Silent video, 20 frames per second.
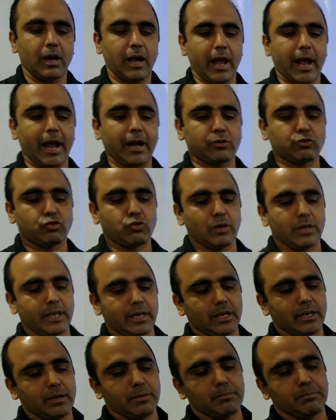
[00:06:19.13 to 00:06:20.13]
actually
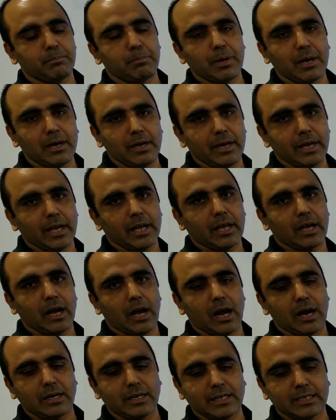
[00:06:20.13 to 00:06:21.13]
building
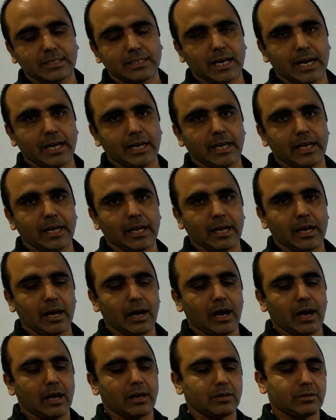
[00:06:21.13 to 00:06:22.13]
or designing
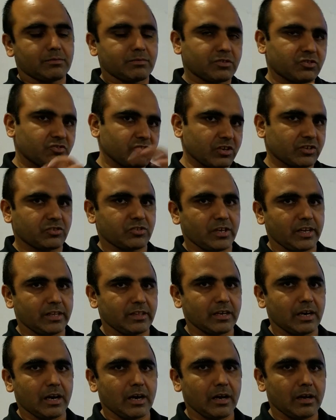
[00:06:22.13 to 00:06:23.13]
or structuring
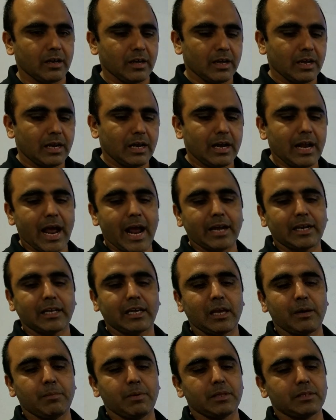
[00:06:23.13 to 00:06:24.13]
the LAN
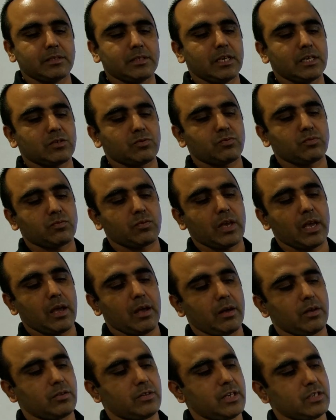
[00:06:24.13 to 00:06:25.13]
cable. This
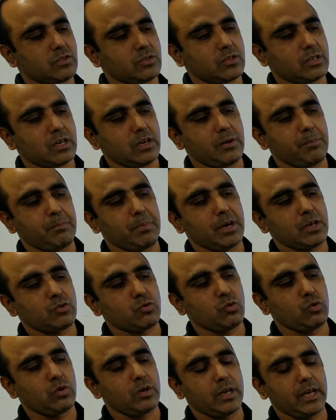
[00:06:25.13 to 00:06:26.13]
crimping
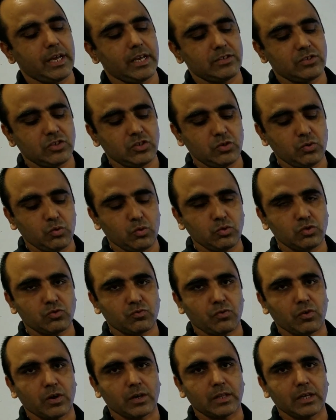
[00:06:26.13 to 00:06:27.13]
tool is used
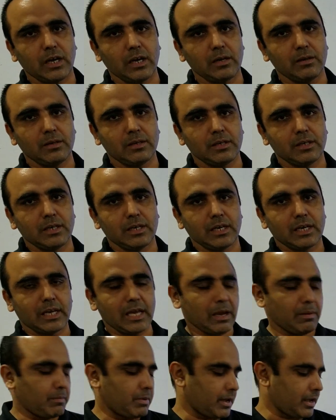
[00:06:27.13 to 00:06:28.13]
for the
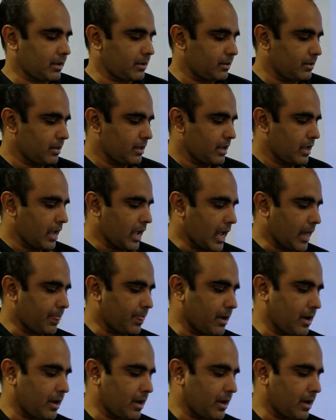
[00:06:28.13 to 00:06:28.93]
cabling. And